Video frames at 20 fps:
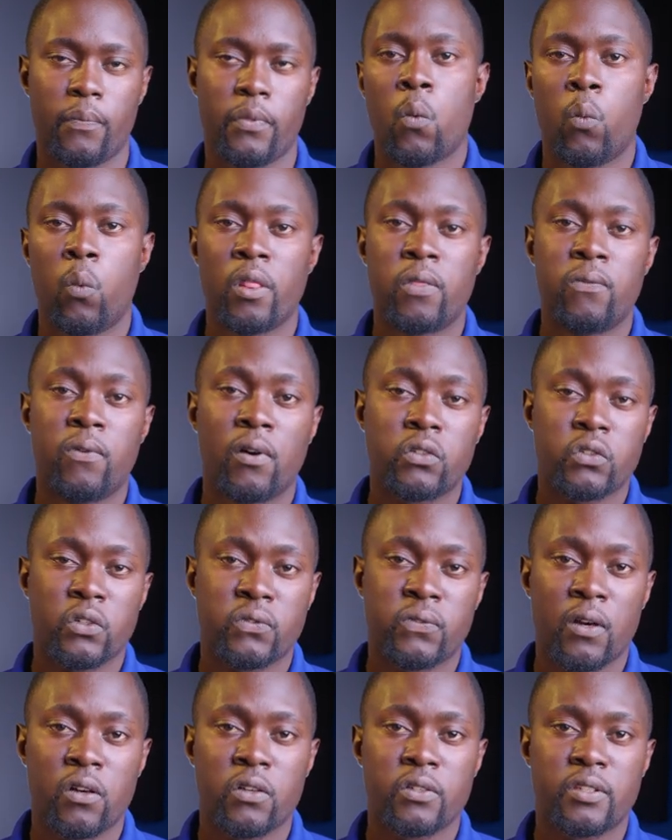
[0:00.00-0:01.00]
With Vultr
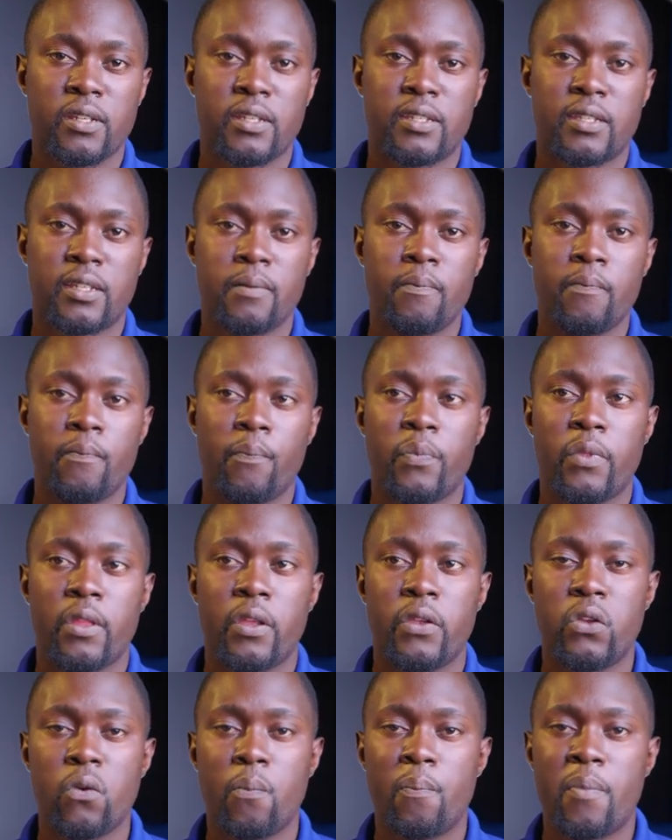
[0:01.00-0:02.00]
file system,
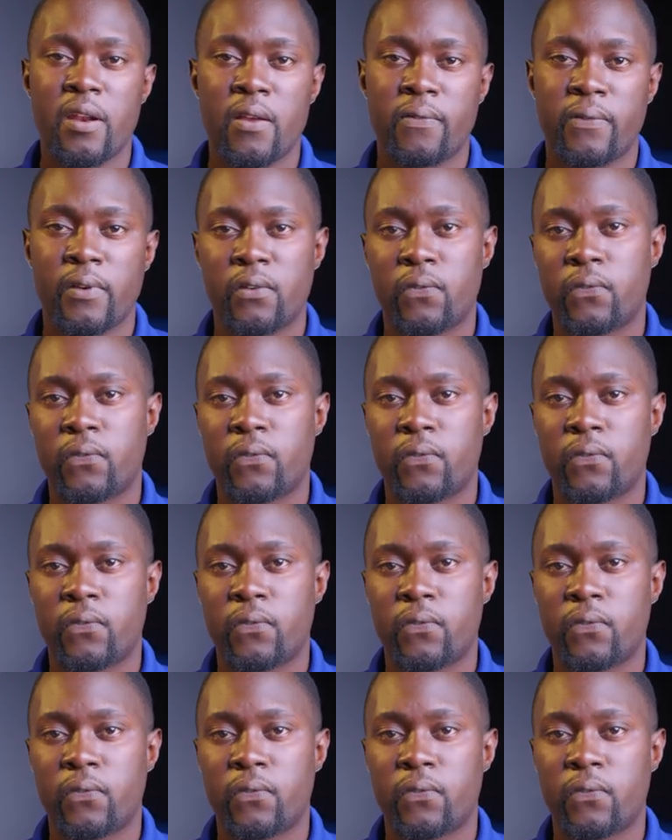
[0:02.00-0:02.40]
you benefit